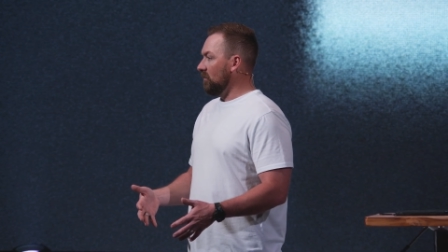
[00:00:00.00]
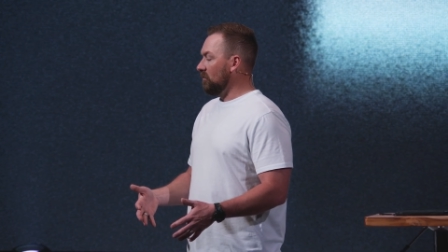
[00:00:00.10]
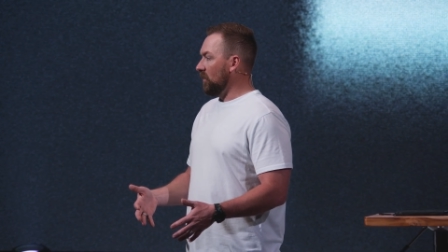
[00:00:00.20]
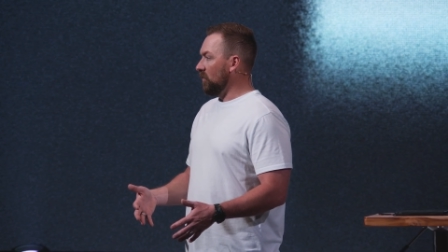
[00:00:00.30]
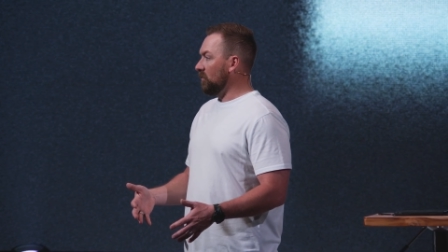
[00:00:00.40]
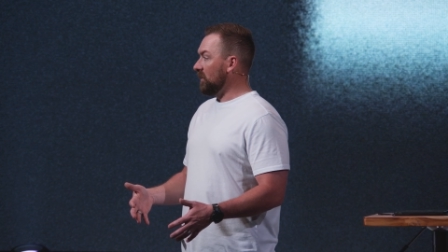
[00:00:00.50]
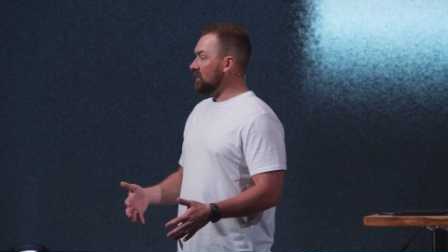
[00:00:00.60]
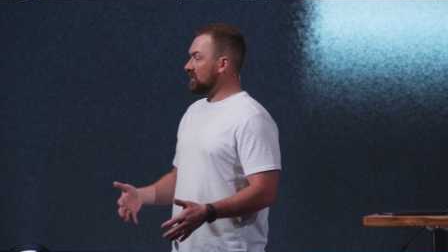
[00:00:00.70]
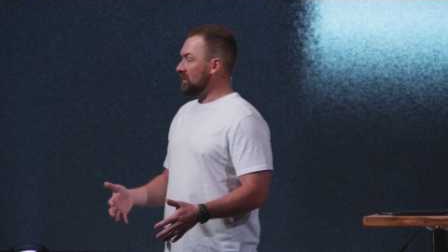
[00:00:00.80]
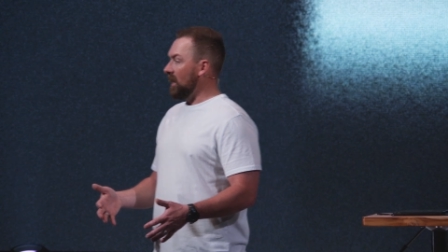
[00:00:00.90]
But when we
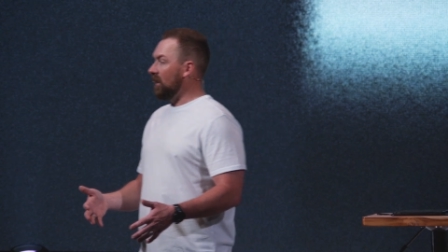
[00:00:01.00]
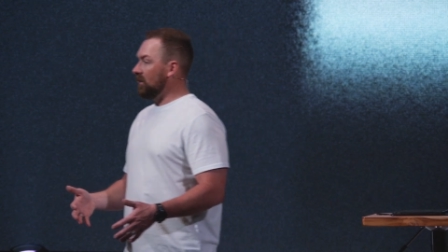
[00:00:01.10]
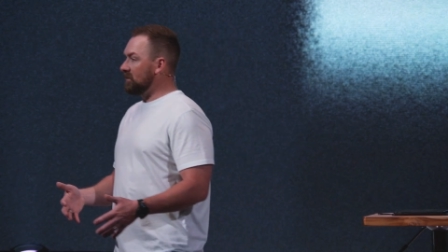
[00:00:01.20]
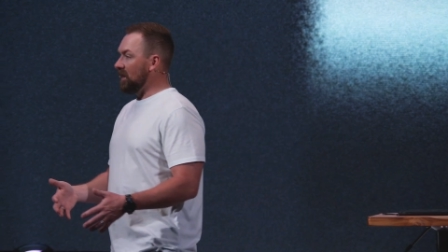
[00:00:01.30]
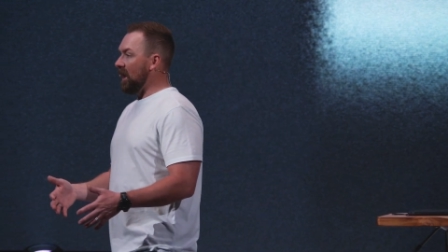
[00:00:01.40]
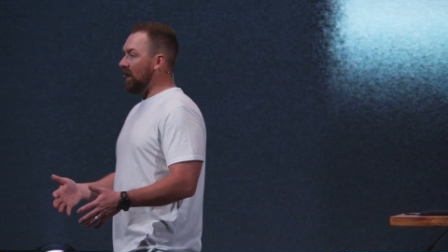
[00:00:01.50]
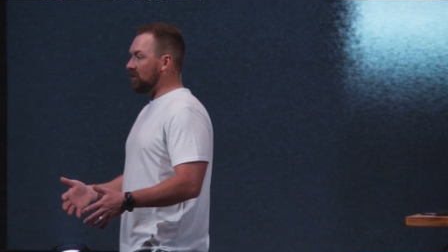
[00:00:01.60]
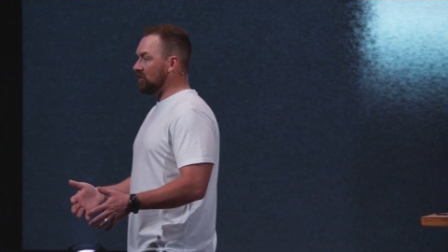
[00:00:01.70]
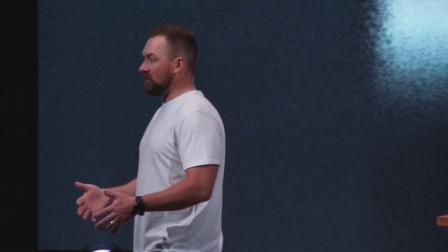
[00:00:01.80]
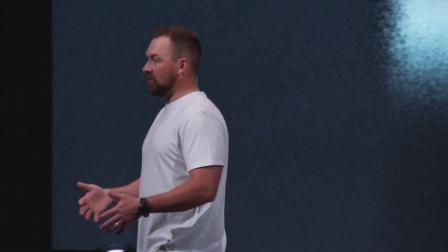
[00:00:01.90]
decided to
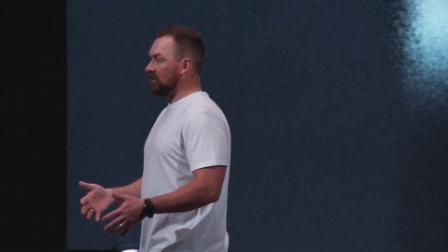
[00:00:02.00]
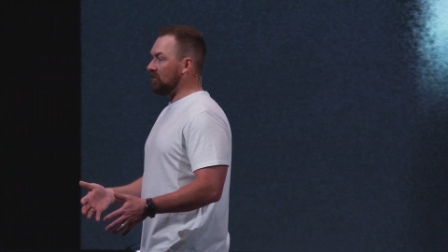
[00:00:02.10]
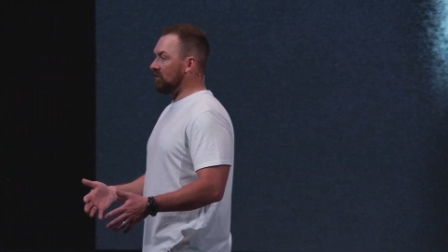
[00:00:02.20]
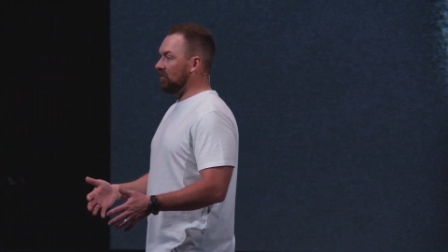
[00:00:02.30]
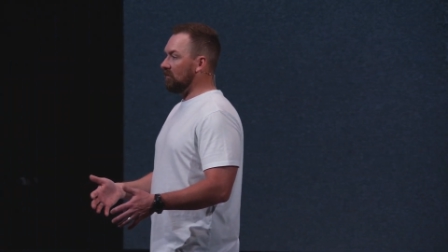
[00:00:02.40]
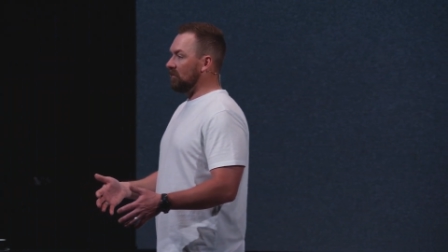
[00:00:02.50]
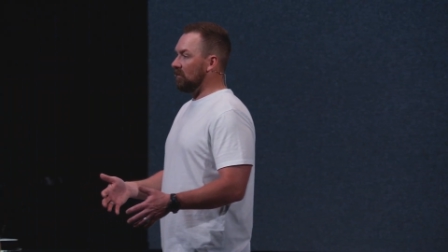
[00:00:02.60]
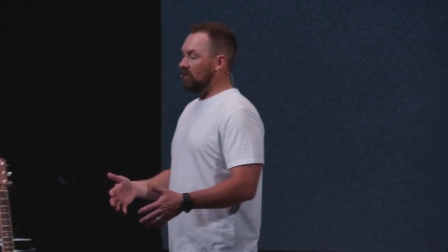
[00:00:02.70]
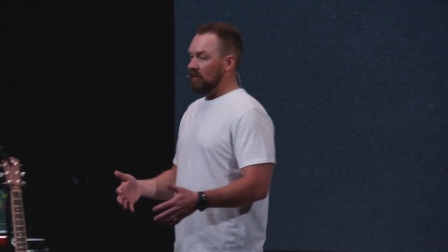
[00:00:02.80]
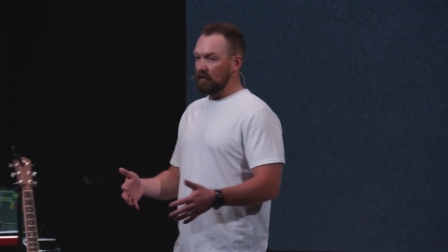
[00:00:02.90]
actually
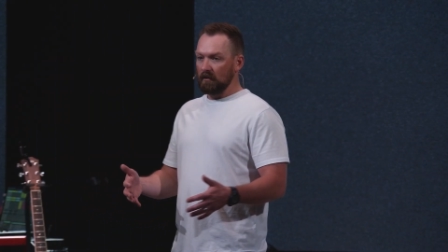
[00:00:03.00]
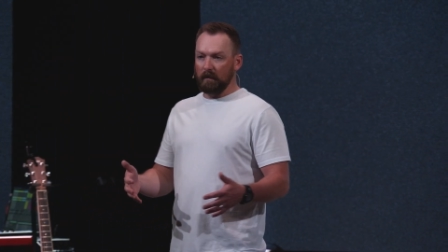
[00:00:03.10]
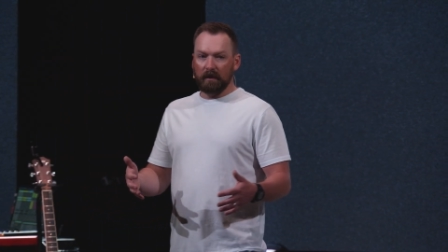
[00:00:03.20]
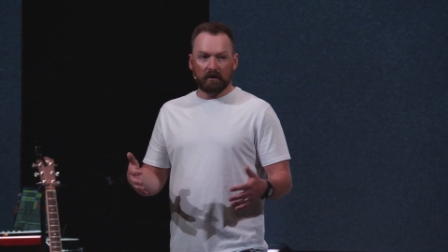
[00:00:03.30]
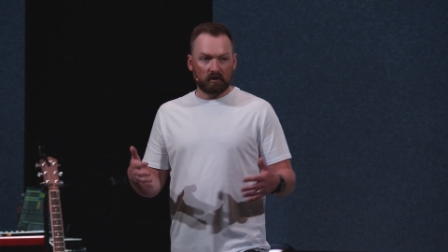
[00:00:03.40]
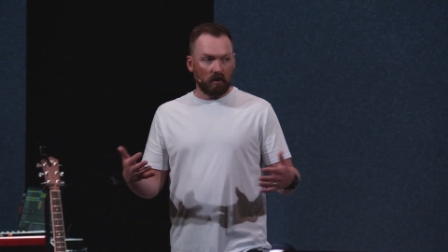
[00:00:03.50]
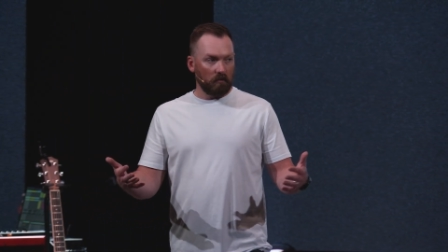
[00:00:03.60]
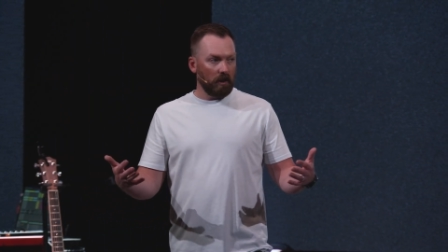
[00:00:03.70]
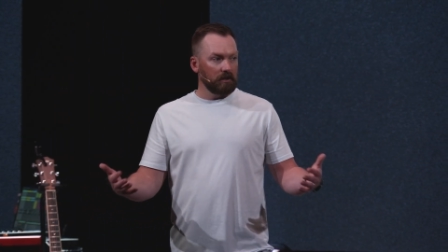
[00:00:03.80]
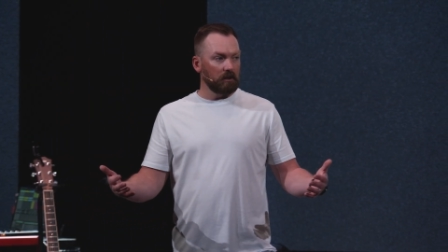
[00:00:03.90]
start
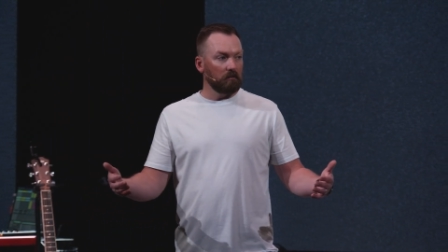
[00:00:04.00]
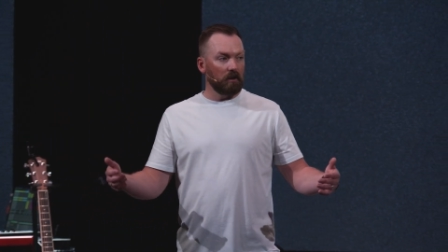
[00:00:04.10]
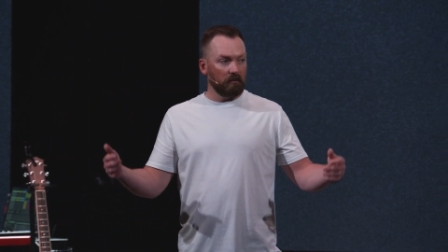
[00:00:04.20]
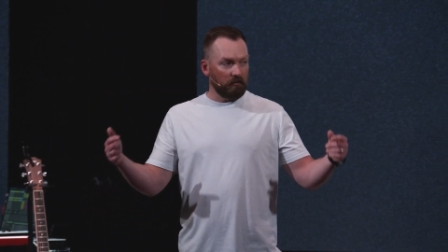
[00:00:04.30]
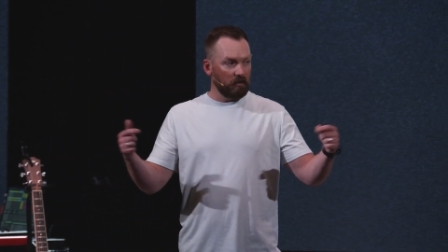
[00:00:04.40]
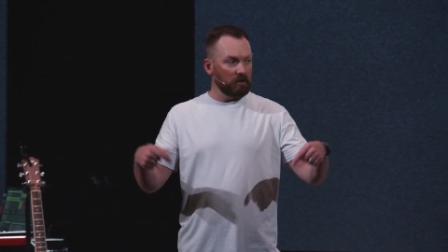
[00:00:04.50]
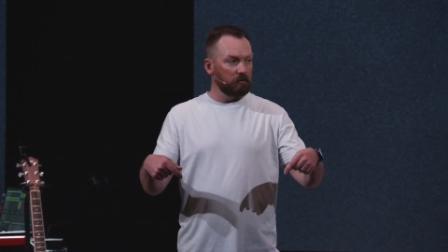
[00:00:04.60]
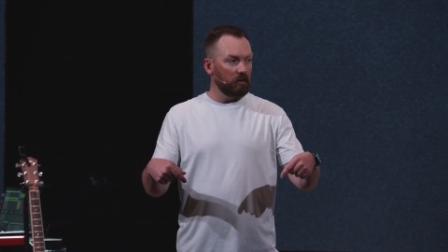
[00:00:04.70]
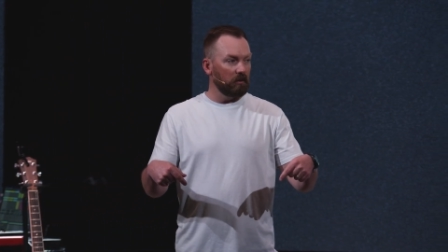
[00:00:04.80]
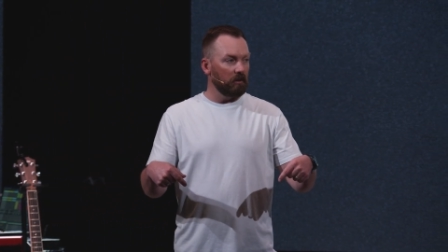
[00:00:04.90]
raising money for this
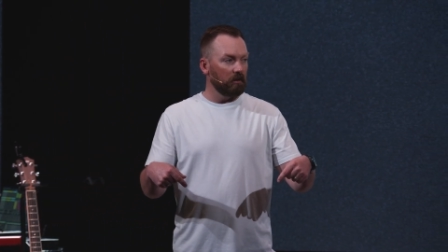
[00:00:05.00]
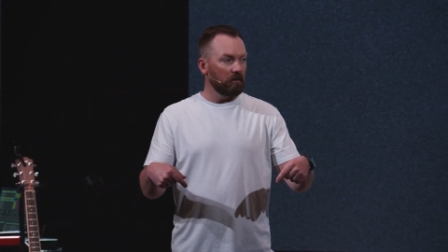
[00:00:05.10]
building,